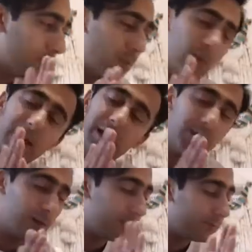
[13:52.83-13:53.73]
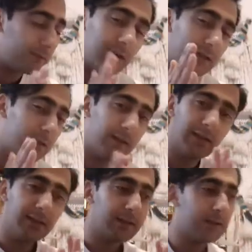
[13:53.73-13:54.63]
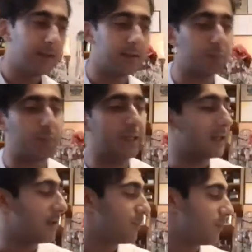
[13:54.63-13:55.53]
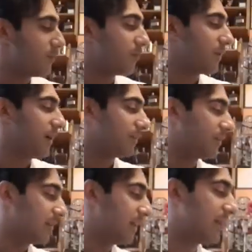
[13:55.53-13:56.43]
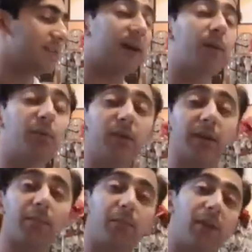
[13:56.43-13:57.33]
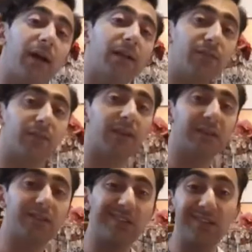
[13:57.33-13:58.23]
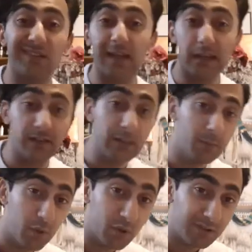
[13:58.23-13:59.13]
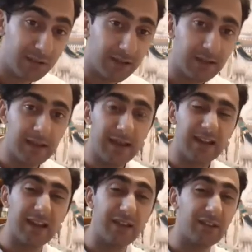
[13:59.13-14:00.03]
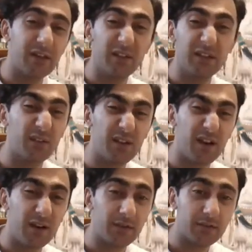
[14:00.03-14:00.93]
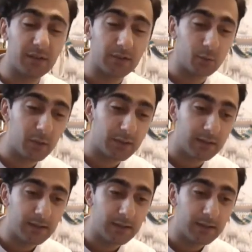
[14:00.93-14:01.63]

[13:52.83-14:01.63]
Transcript: wow, it's picking up in price. I think it doubled in price since I actually bought it, and now they only do the half size one.